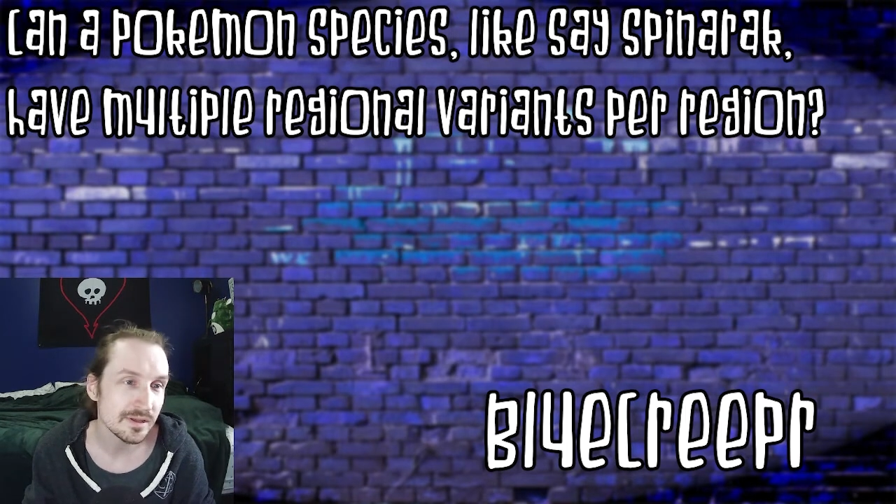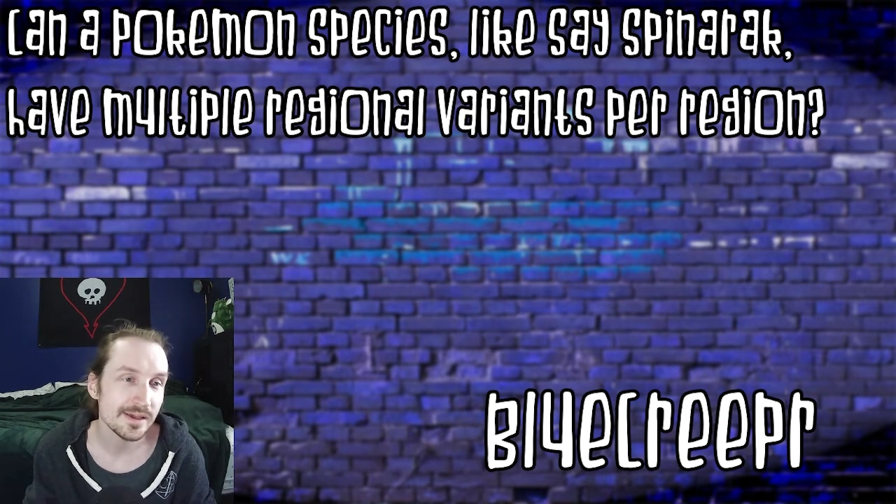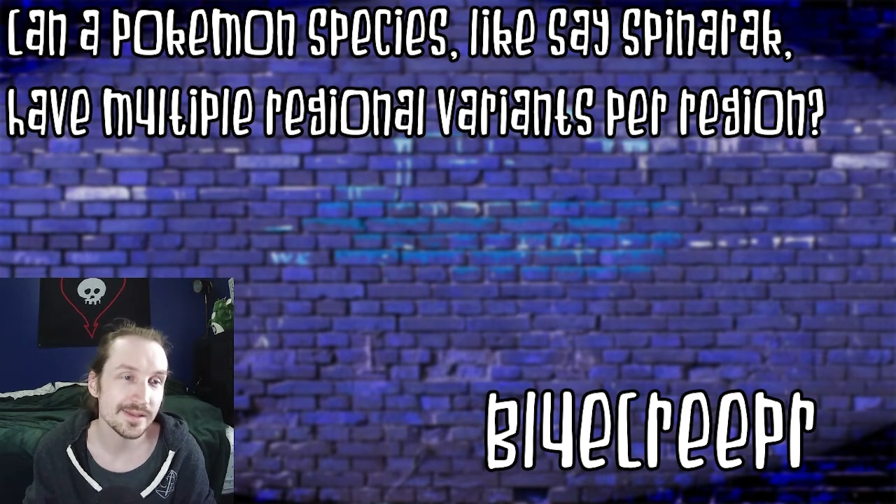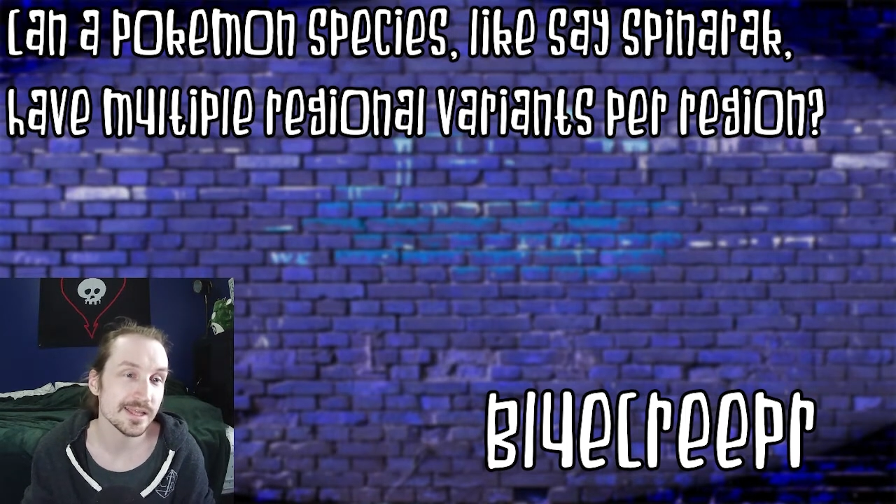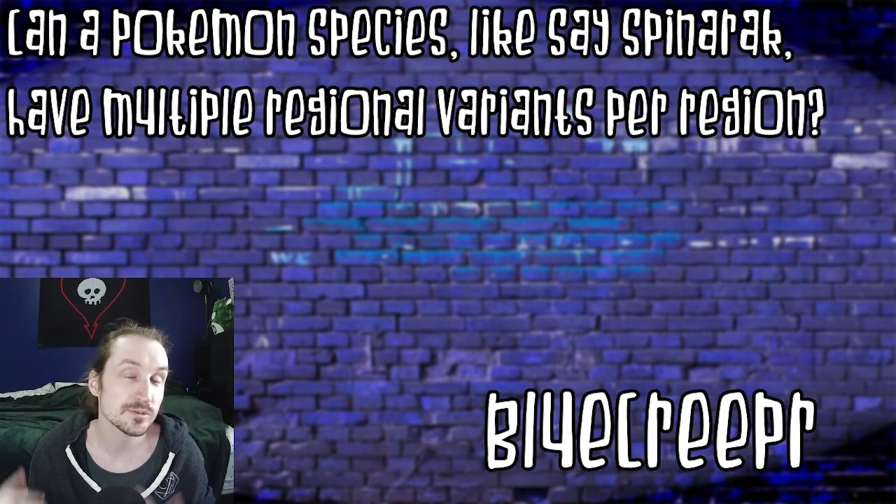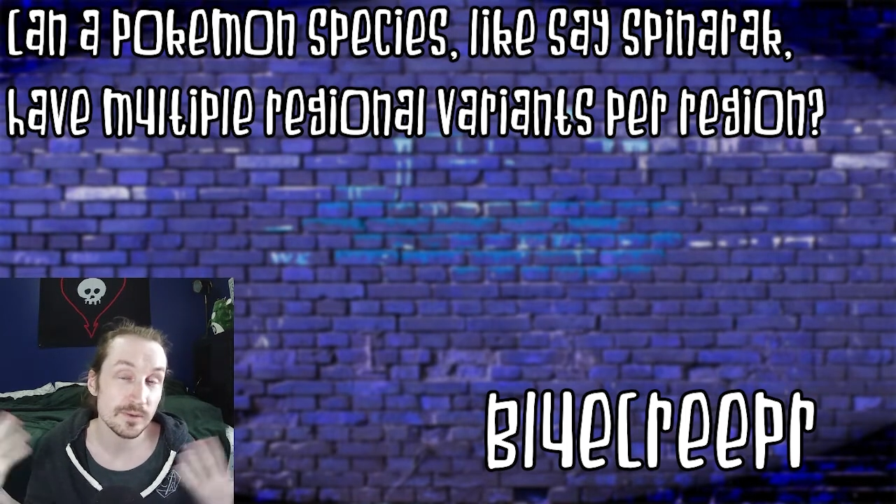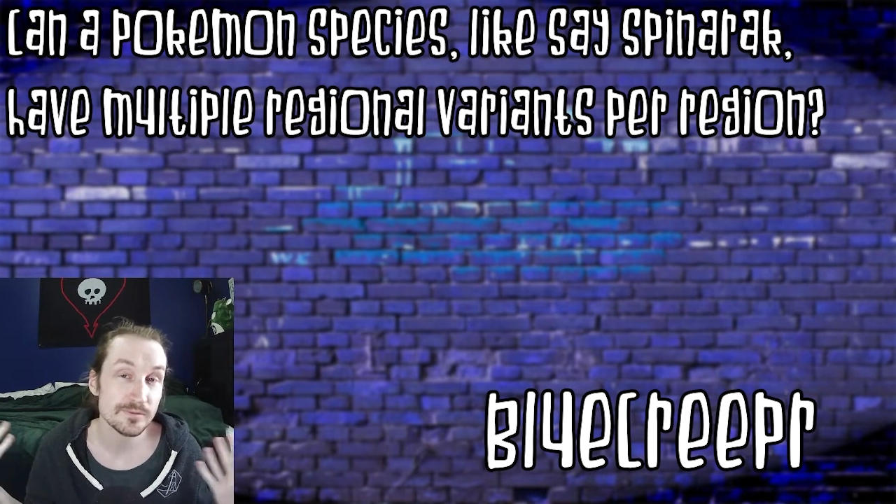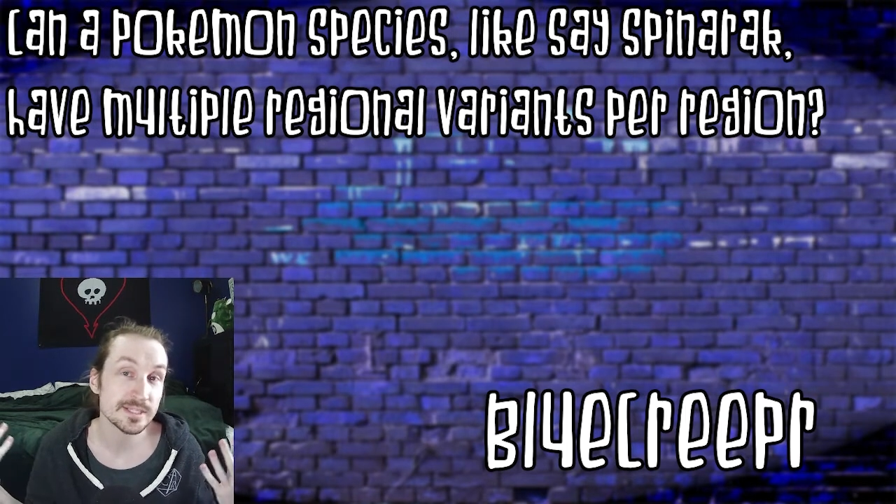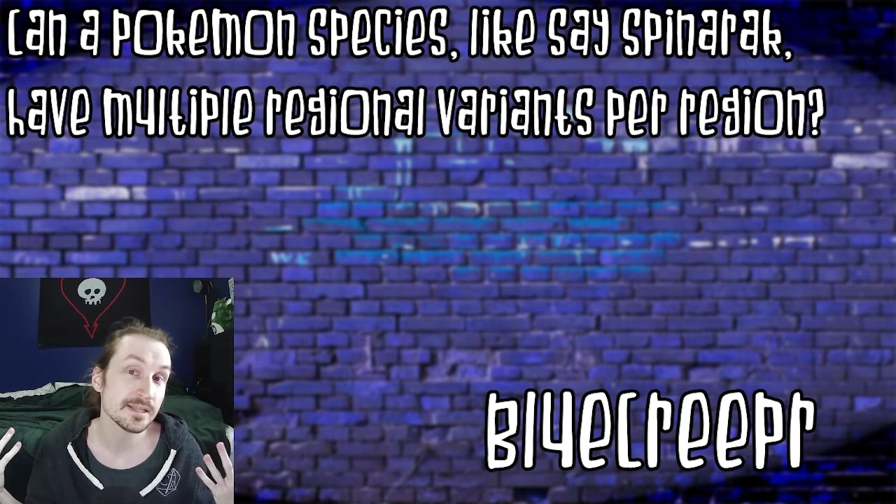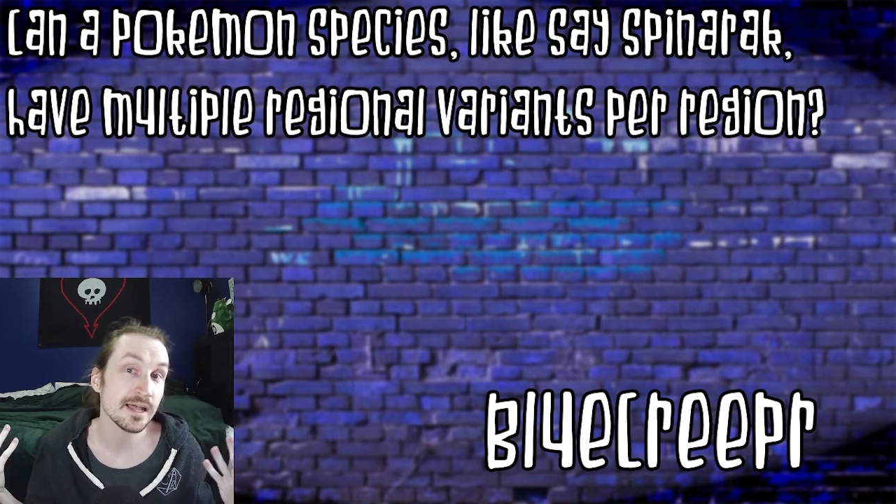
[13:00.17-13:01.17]
and that's why we
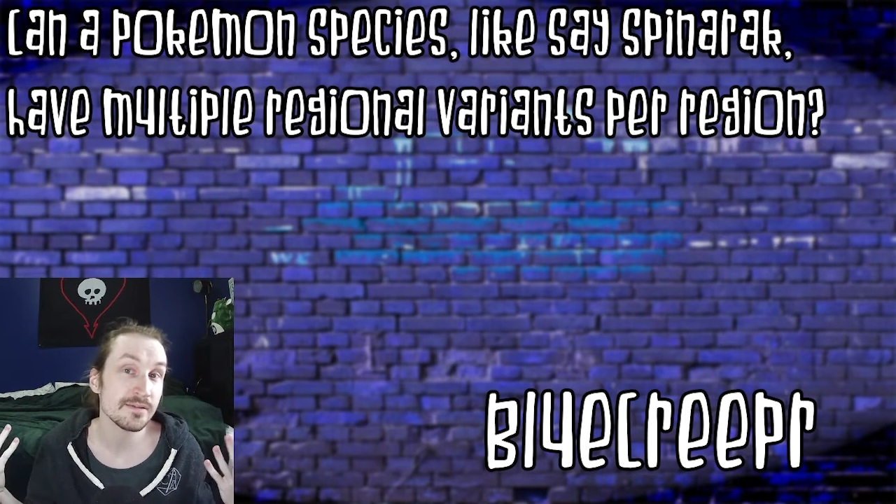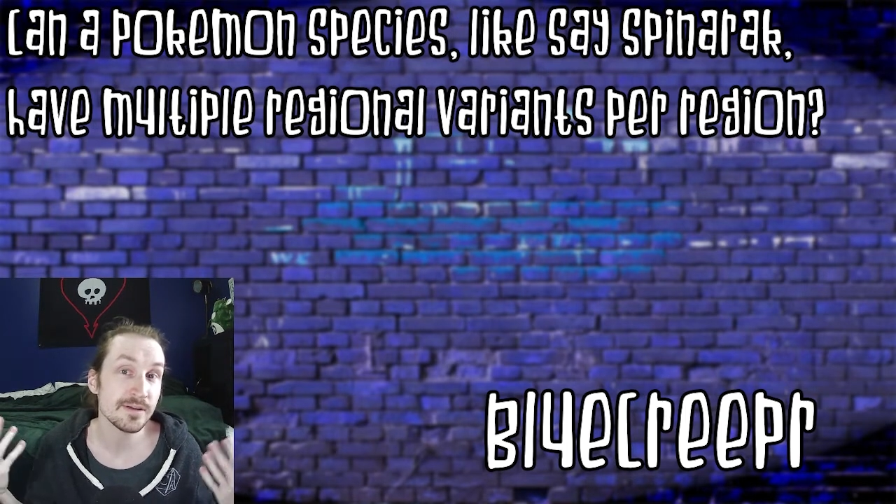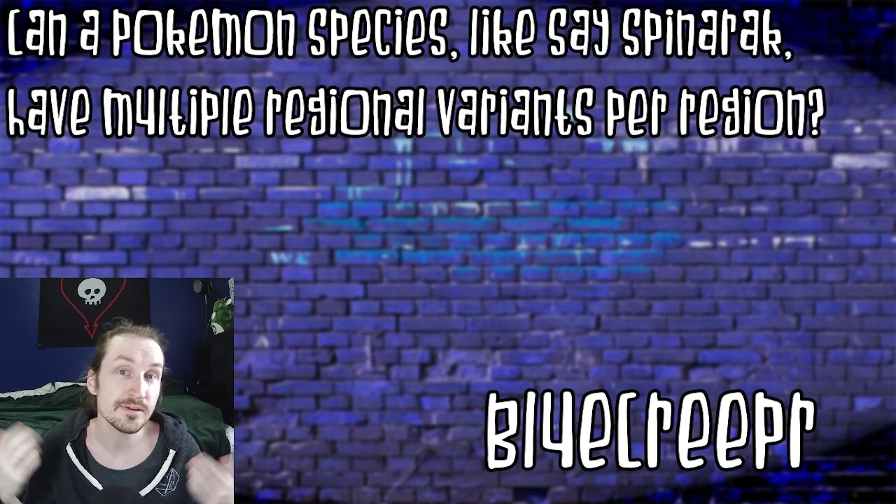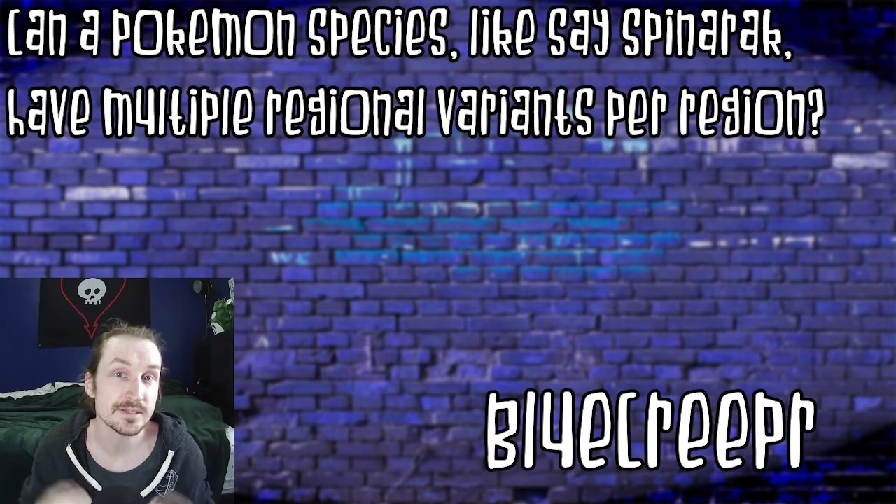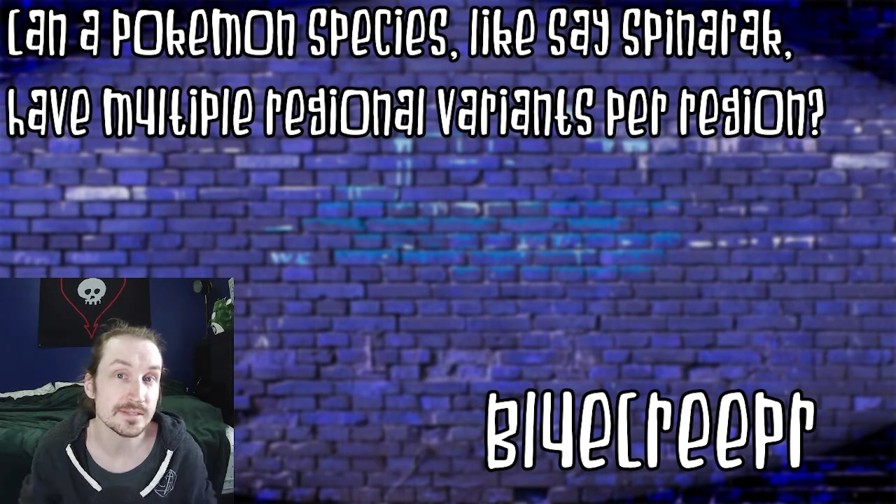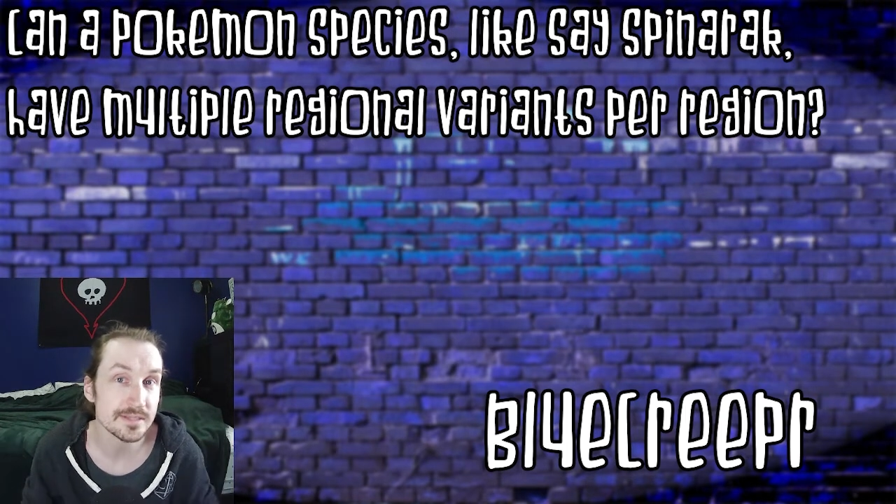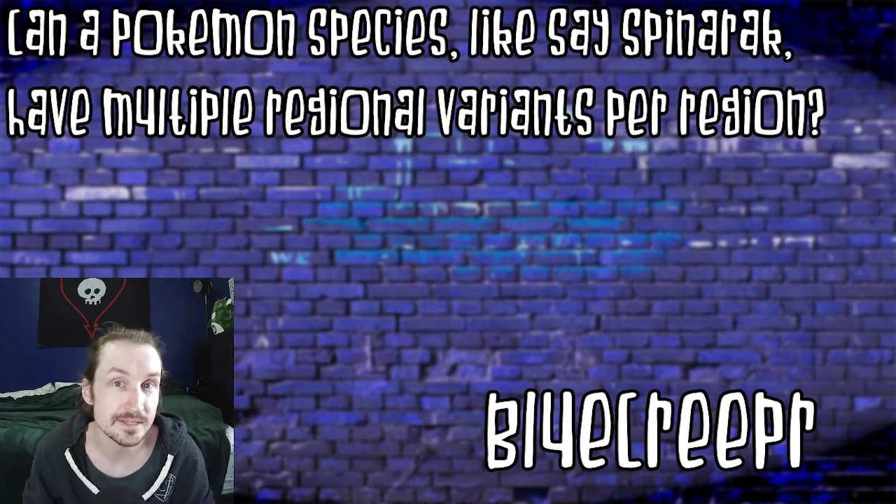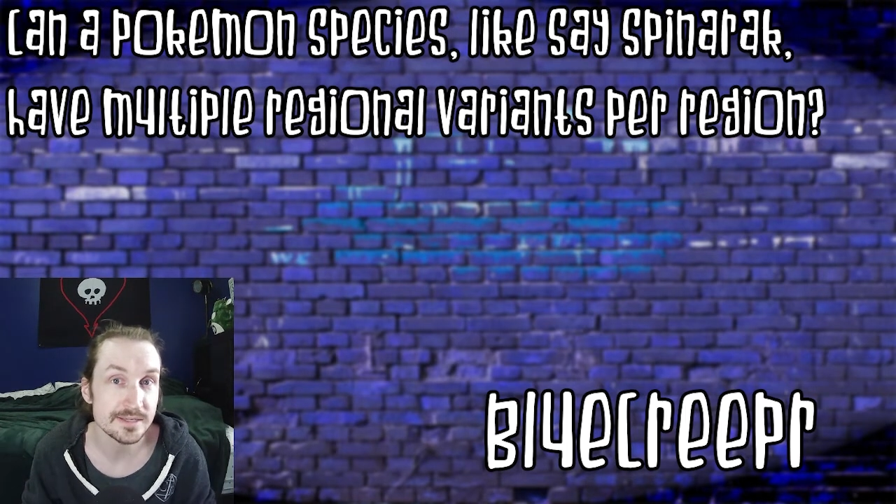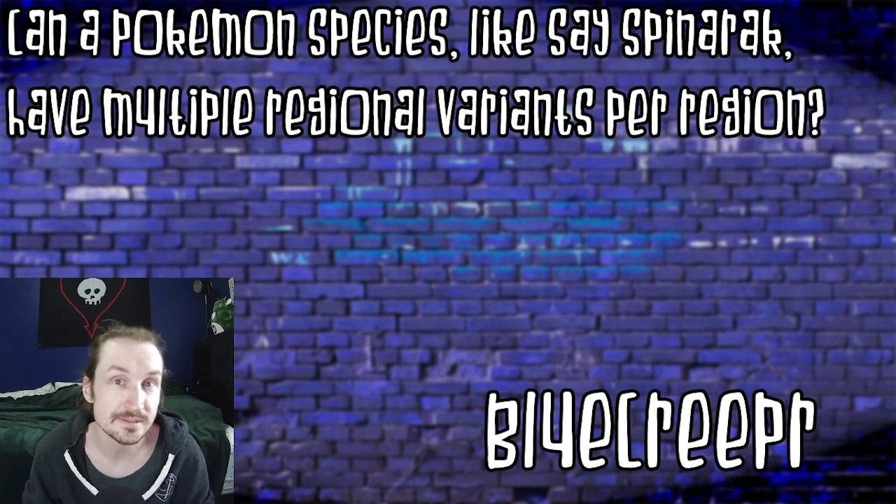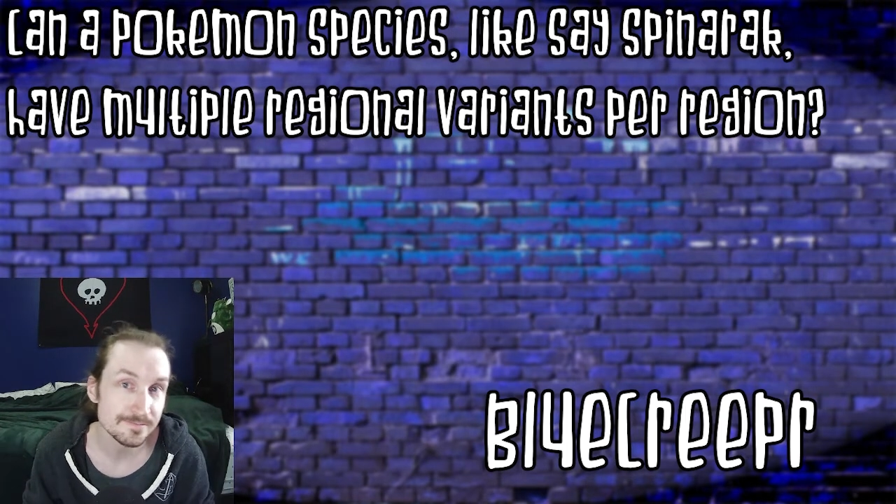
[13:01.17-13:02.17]
see a lot of variants these
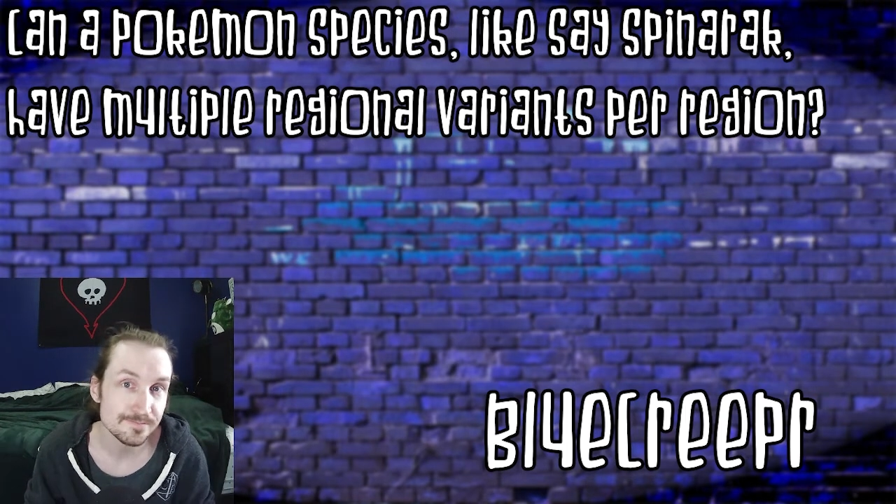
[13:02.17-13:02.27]
days.